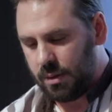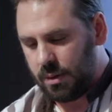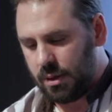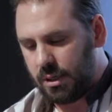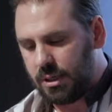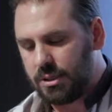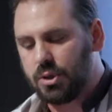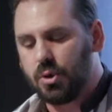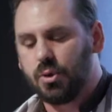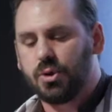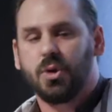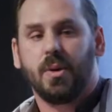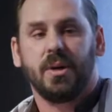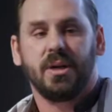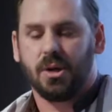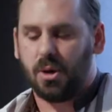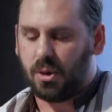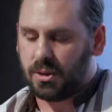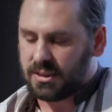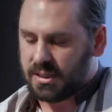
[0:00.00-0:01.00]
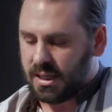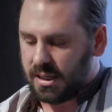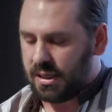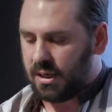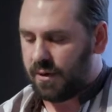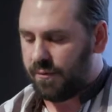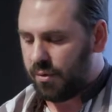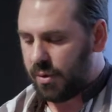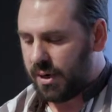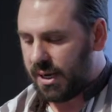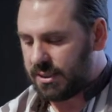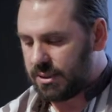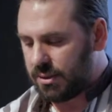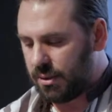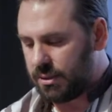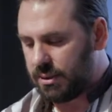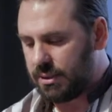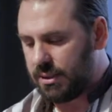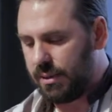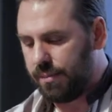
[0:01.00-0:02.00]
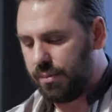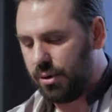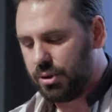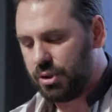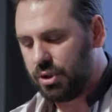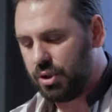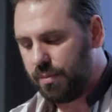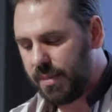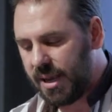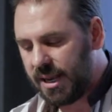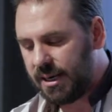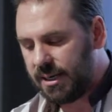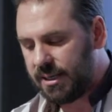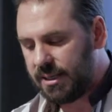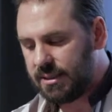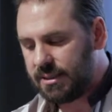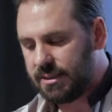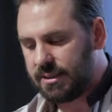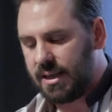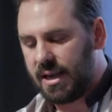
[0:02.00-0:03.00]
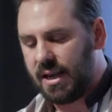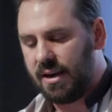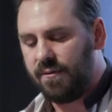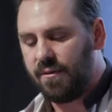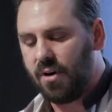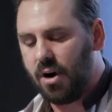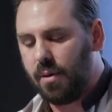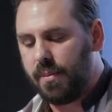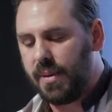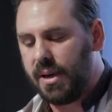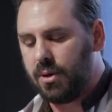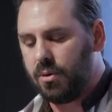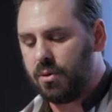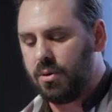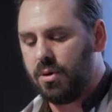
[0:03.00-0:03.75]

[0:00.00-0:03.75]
It has also undergone something of a renaissance in post-humanities and environmental